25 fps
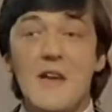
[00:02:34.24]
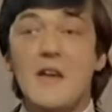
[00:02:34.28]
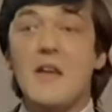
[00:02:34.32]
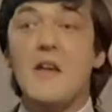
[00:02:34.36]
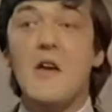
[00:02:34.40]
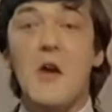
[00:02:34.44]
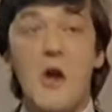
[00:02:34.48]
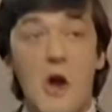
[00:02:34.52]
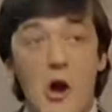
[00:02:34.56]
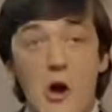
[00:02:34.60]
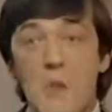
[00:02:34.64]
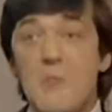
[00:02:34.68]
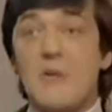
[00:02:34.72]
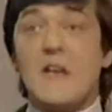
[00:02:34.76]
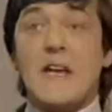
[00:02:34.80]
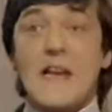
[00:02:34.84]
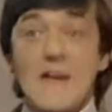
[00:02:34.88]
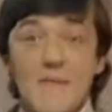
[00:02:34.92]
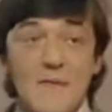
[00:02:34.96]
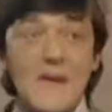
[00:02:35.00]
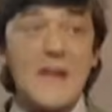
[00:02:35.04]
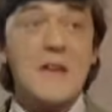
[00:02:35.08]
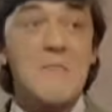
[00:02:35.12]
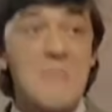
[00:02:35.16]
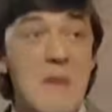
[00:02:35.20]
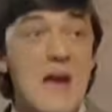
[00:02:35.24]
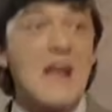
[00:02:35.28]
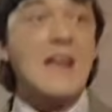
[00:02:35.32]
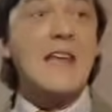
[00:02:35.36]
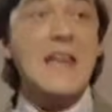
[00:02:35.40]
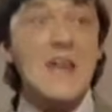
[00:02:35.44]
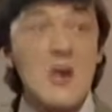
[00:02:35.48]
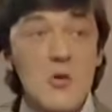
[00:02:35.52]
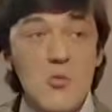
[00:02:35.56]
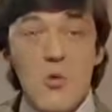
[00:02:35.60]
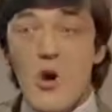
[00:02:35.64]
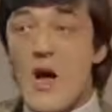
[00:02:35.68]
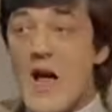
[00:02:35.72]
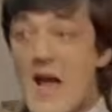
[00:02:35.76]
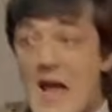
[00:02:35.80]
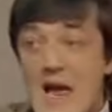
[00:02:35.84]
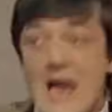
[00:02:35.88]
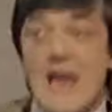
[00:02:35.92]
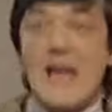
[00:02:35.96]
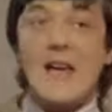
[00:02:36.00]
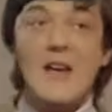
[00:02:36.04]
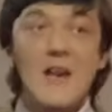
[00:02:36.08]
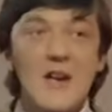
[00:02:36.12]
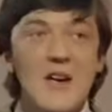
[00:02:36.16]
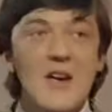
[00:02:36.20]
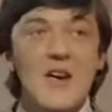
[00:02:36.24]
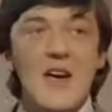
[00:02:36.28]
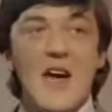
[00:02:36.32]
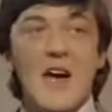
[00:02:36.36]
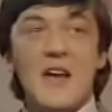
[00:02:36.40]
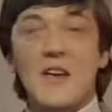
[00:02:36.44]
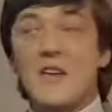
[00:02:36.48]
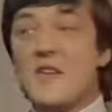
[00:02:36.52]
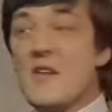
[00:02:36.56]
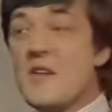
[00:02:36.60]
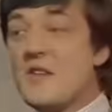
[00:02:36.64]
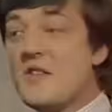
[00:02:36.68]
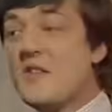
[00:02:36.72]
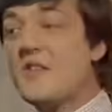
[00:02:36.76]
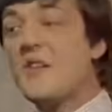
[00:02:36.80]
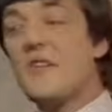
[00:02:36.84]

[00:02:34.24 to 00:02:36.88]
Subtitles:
Eddie. I'm giving money away." And he then